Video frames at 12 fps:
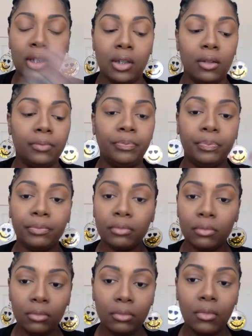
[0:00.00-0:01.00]
So
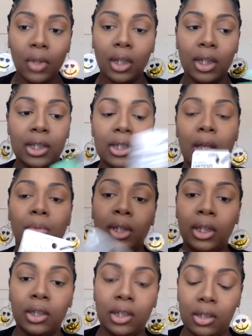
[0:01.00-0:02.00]
this is how it
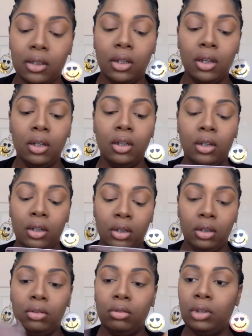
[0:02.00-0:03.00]
looks.
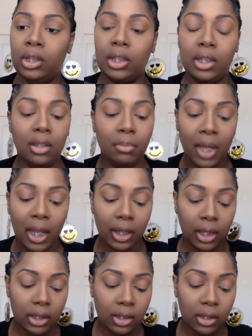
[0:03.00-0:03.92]
You don't need to see the back.